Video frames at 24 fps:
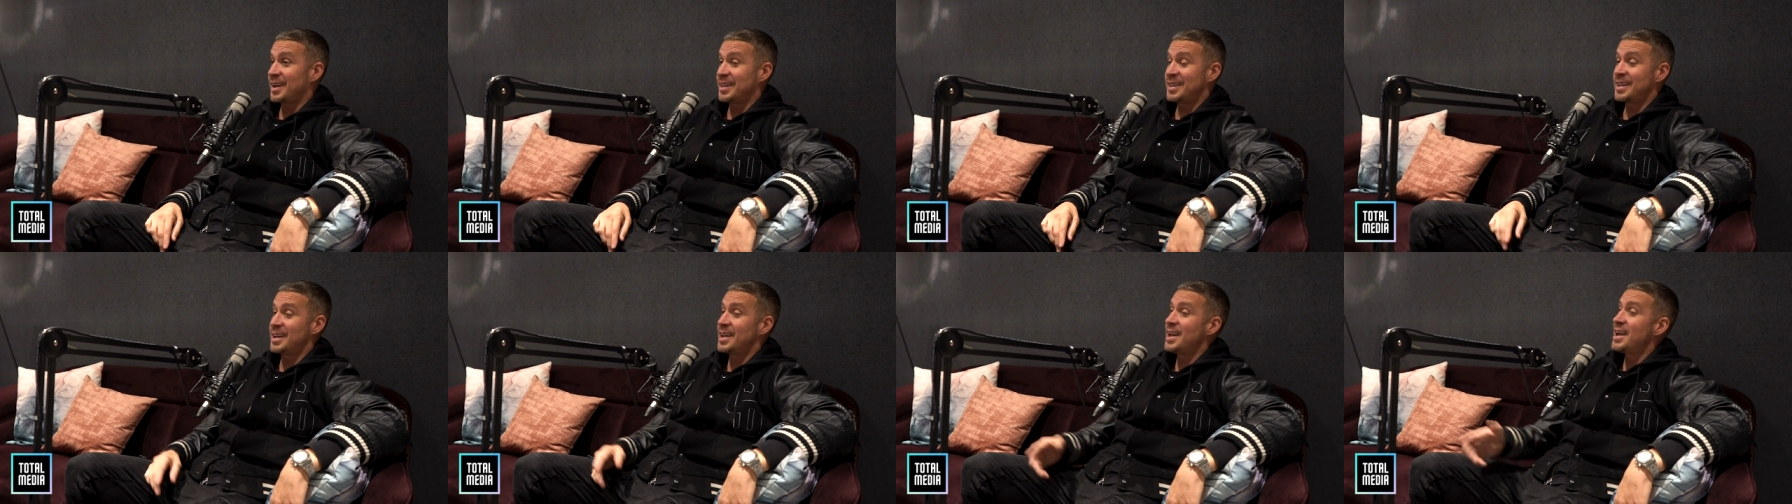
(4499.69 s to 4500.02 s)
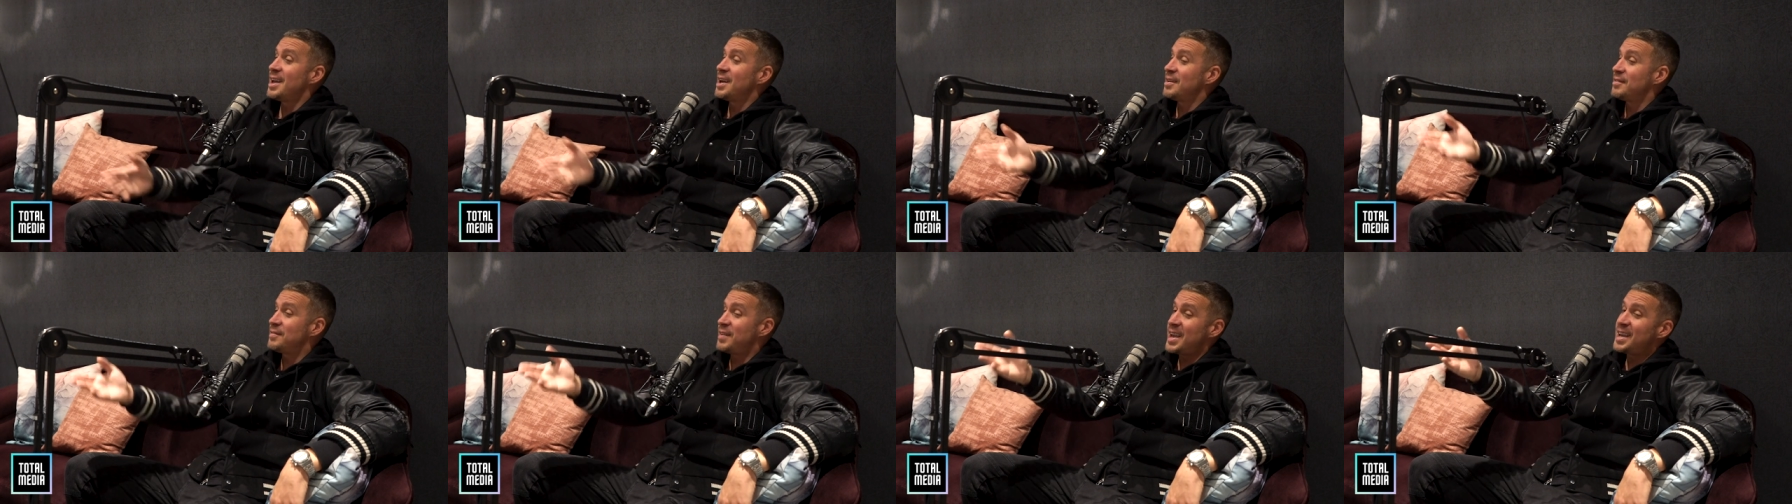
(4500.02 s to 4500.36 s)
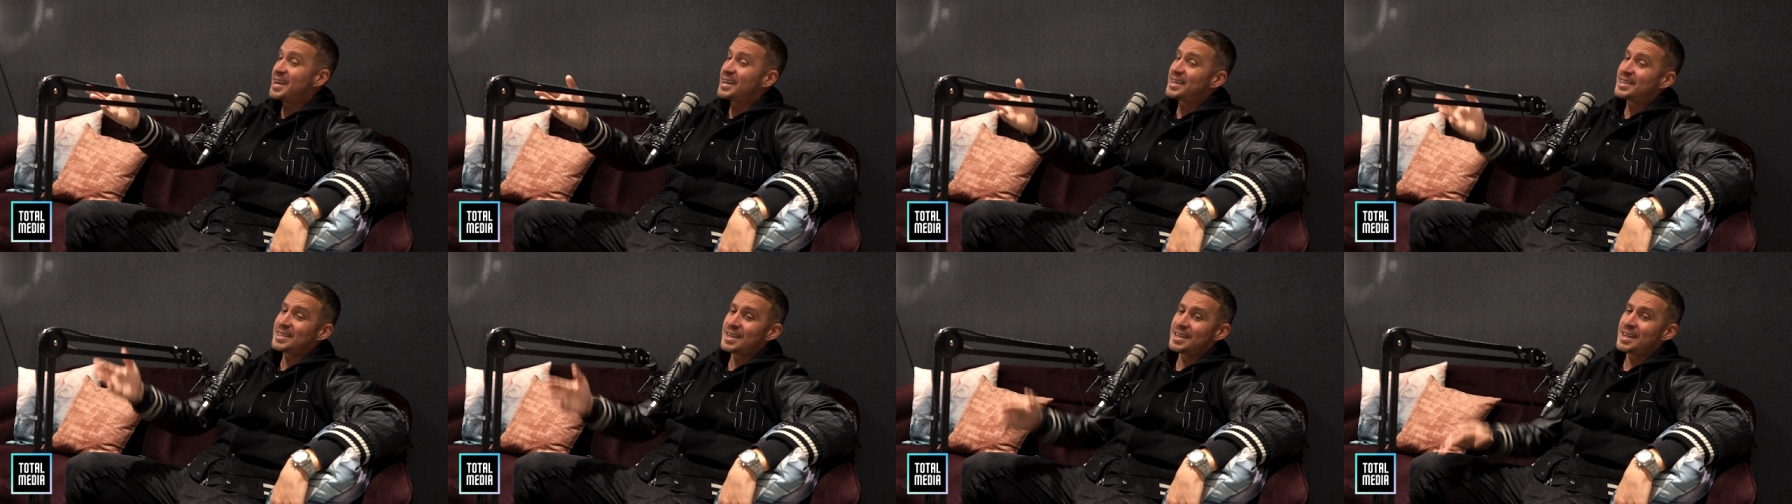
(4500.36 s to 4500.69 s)
I ne-
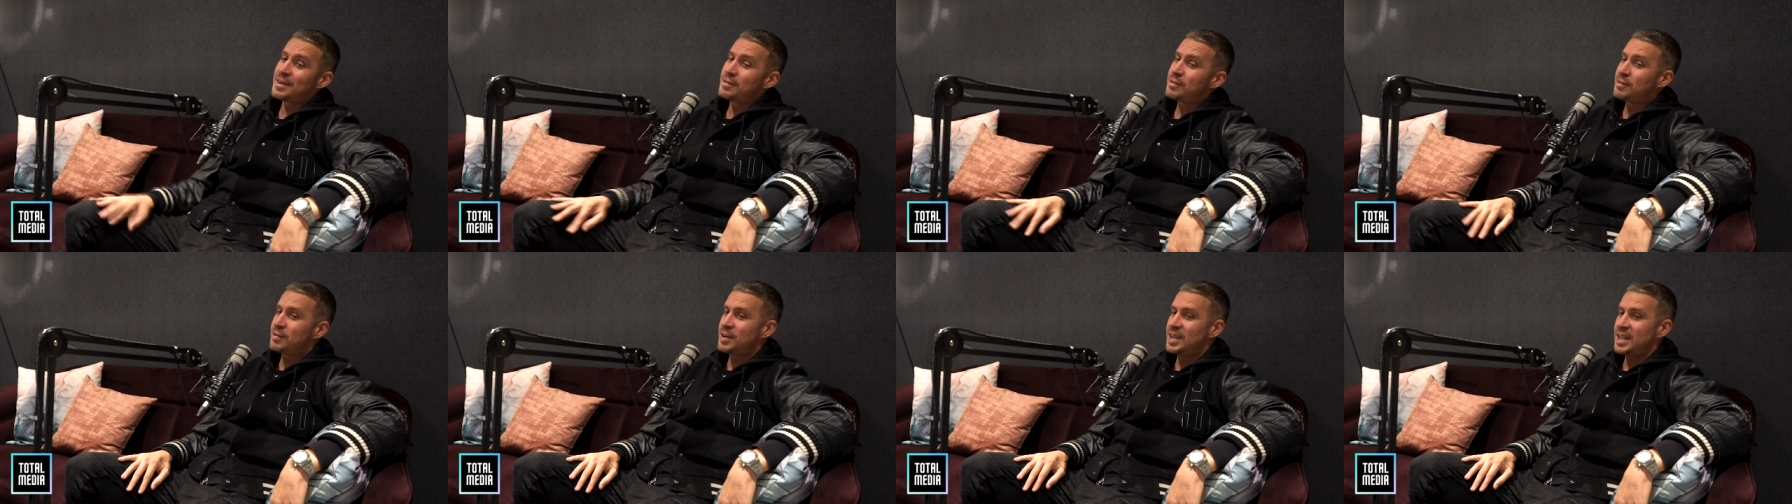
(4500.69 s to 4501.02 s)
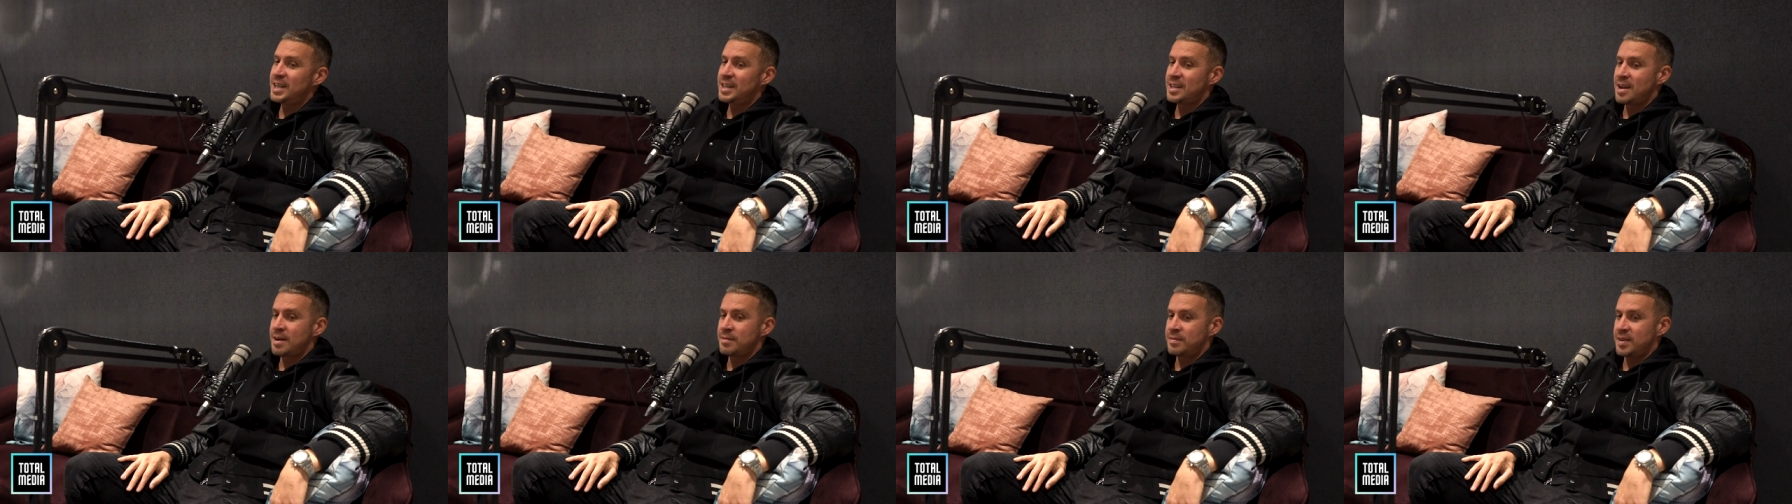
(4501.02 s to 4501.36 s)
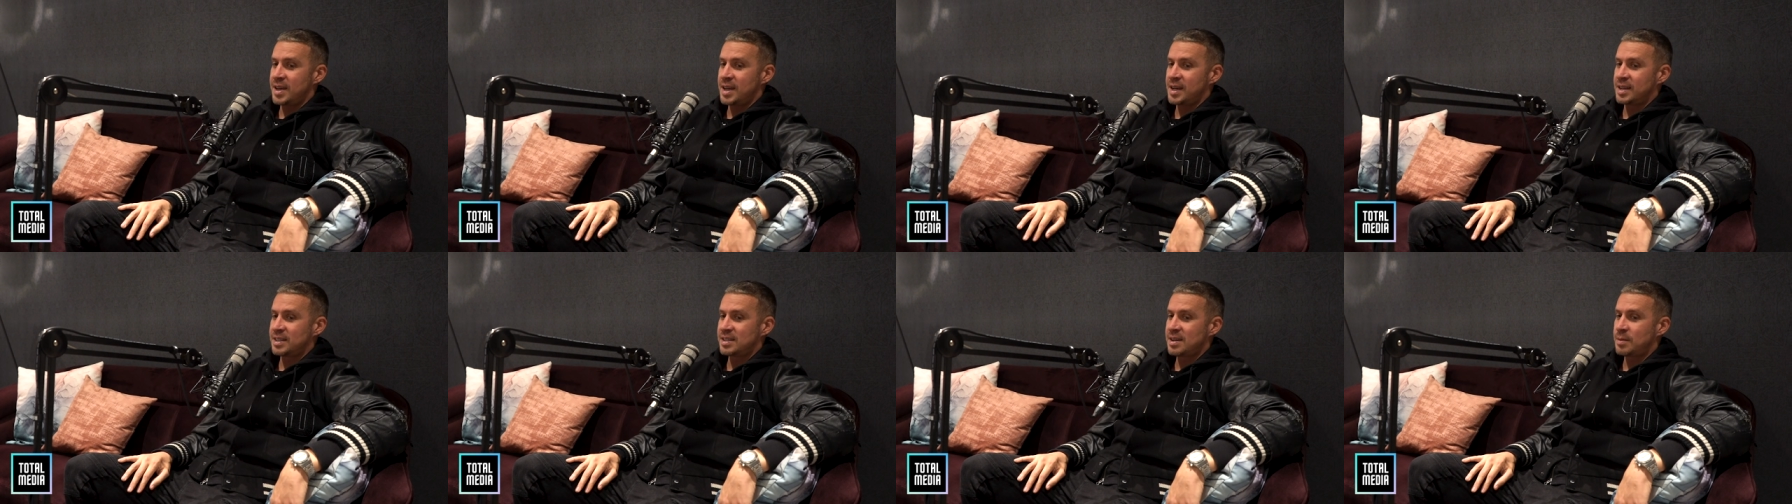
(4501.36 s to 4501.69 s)
Vegas, I never really done
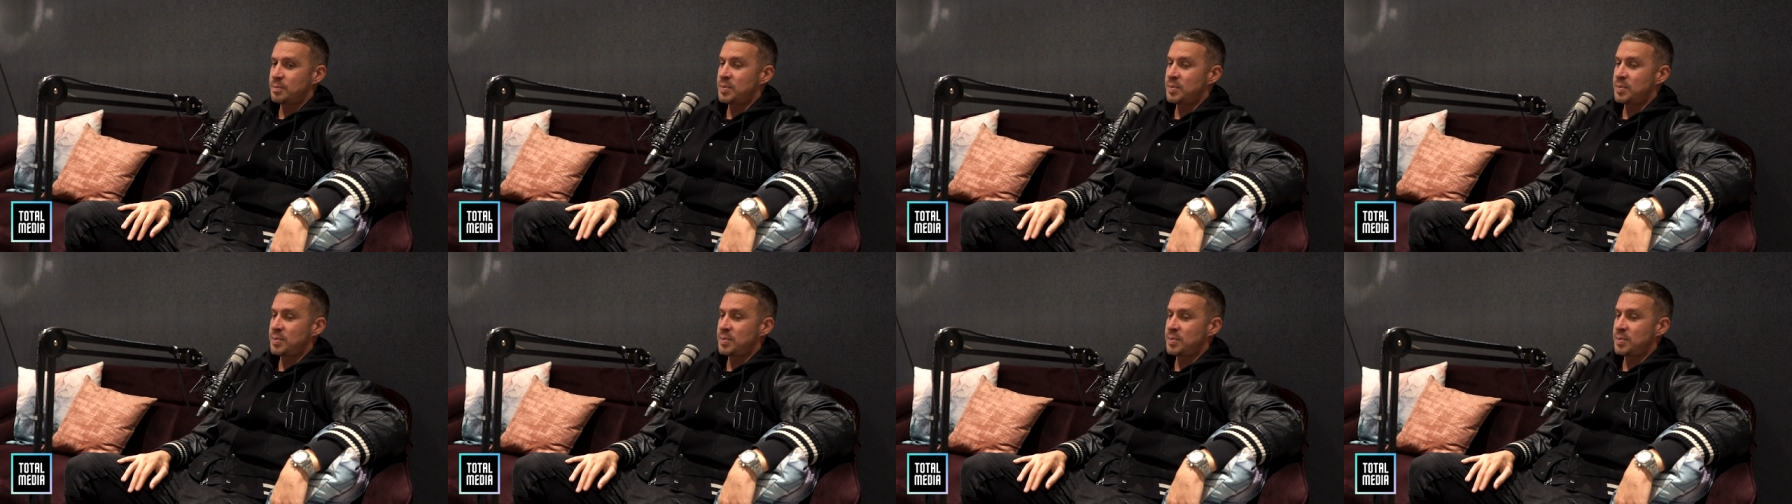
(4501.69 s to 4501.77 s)
Vegas.